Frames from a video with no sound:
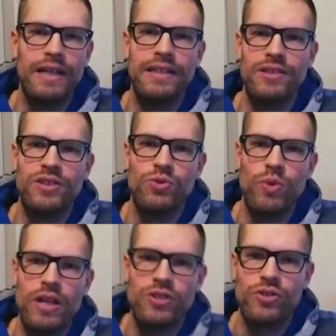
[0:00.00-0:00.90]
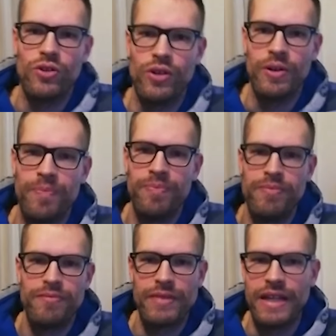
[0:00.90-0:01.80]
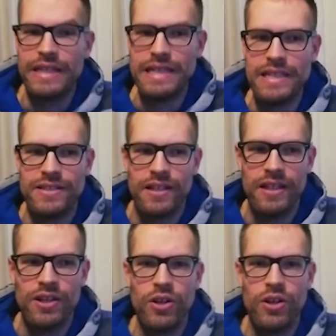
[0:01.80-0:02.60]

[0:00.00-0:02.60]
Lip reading: the situation in Italy.